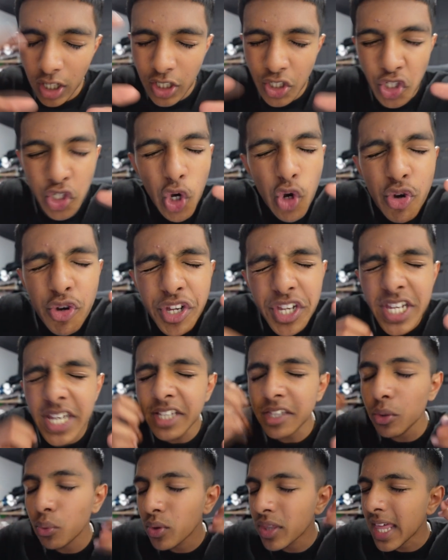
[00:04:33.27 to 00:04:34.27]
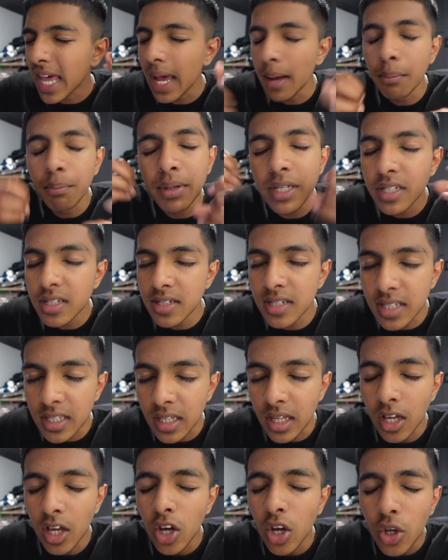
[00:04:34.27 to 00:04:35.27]
associate with the NPC,
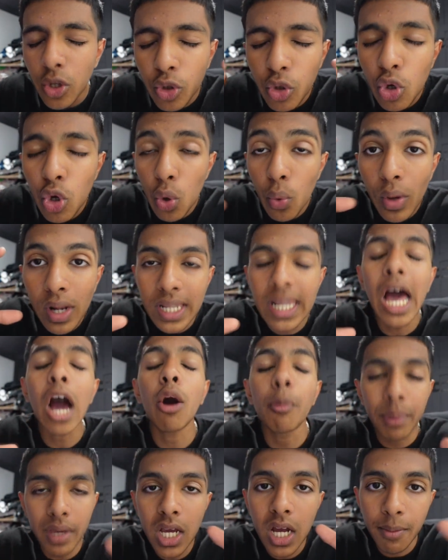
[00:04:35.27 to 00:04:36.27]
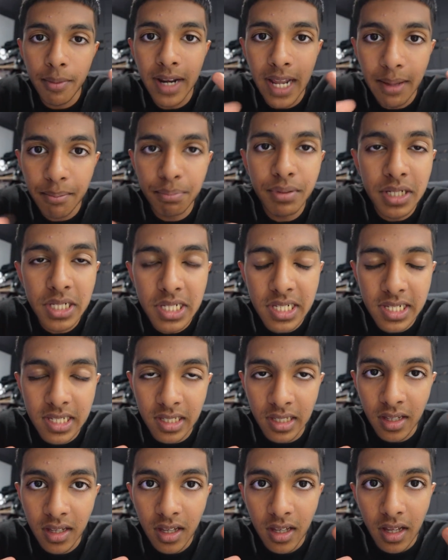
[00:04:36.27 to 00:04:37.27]
you will now become an NPC.